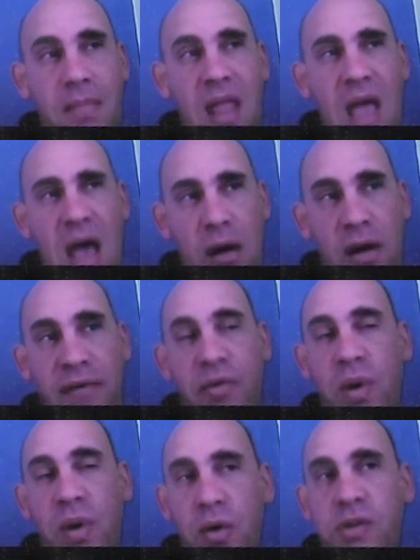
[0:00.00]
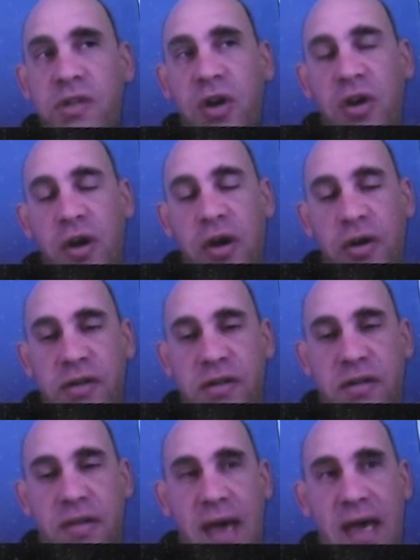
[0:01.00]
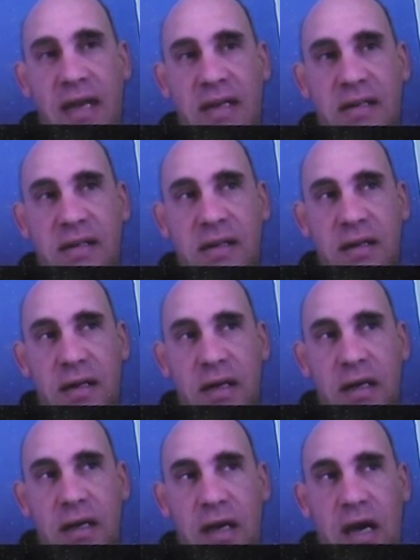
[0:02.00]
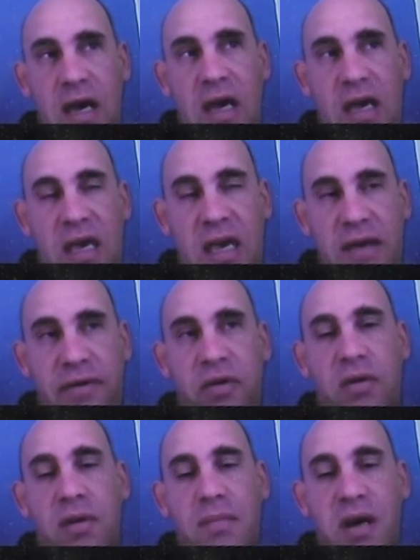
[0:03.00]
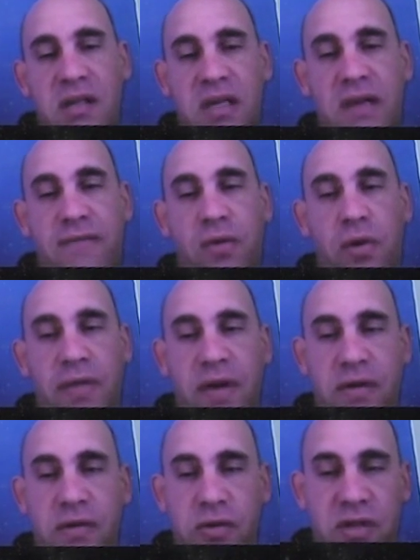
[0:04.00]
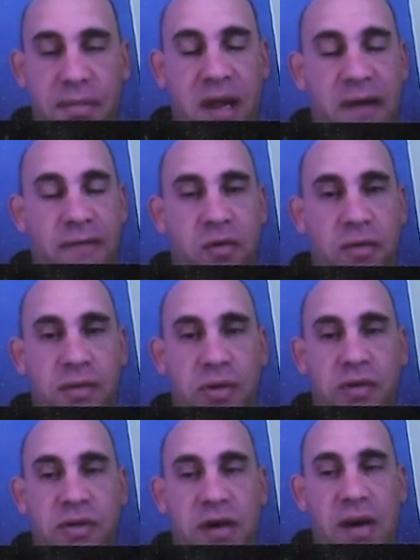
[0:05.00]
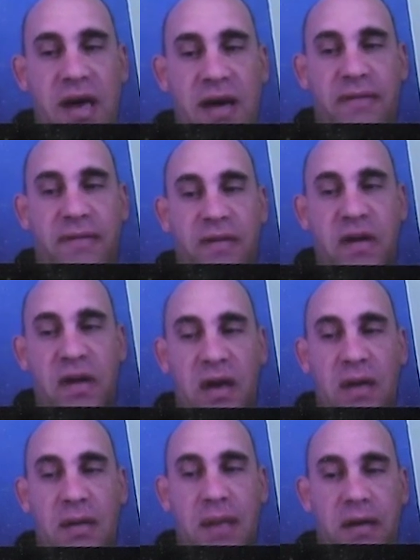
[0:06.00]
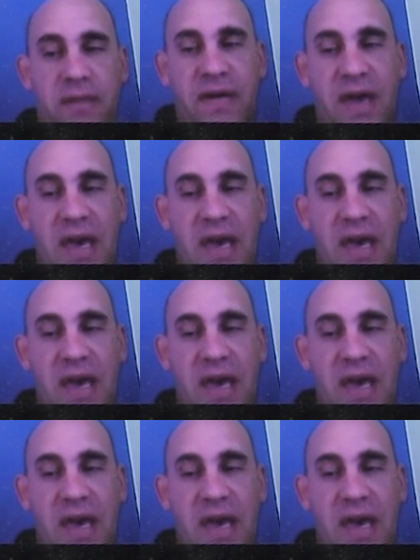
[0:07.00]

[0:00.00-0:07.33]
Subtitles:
However, we also noticed that Kiva and MyC4 and those sorts of platforms also have a bit of